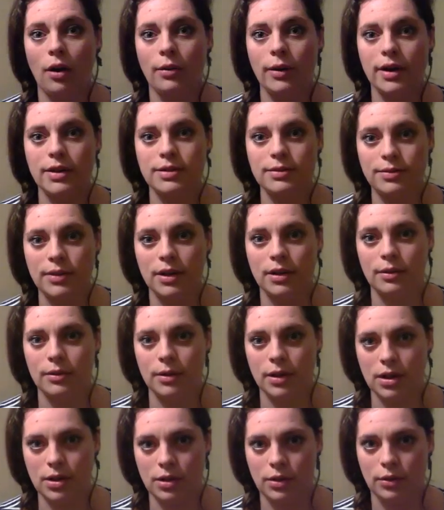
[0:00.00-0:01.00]
always feel
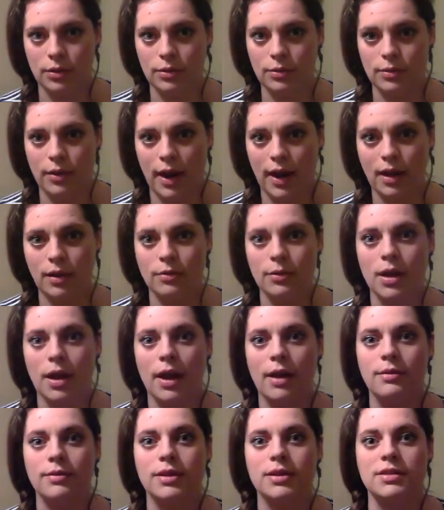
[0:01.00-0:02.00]
renewed, right? We
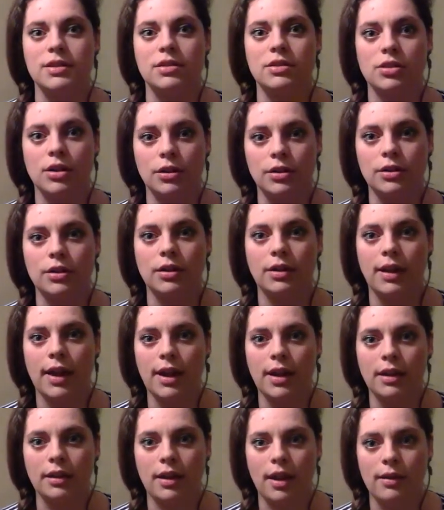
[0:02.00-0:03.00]
have His eternal
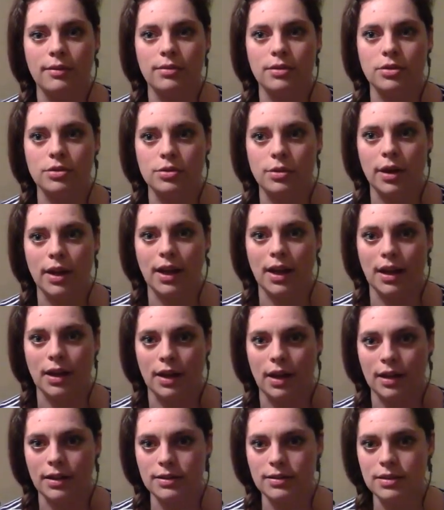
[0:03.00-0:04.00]
light, love, and joy in
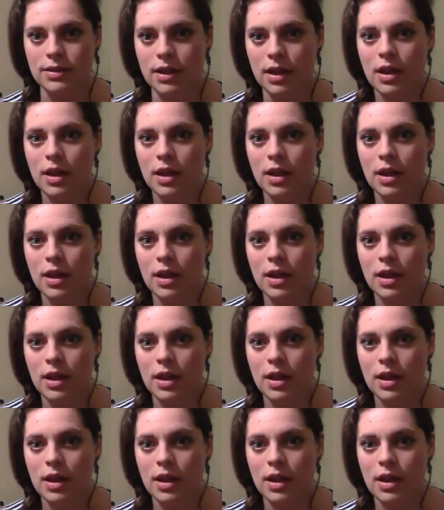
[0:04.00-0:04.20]
us.